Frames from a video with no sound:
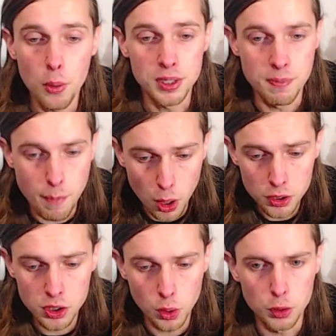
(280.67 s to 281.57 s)
it is
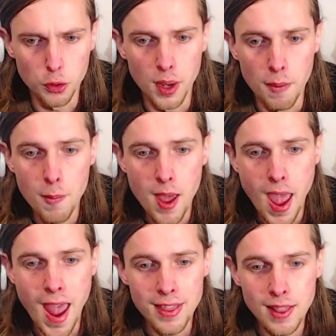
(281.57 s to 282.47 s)
personal to him,
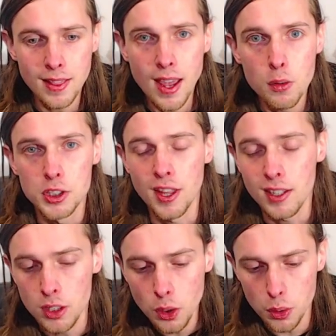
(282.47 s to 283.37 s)
and the language they
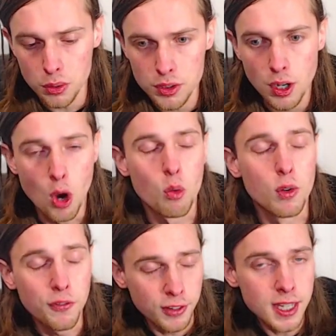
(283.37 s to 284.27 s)
used
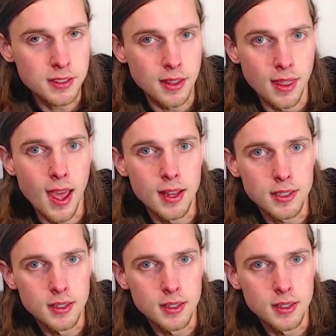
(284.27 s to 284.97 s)
reflected that.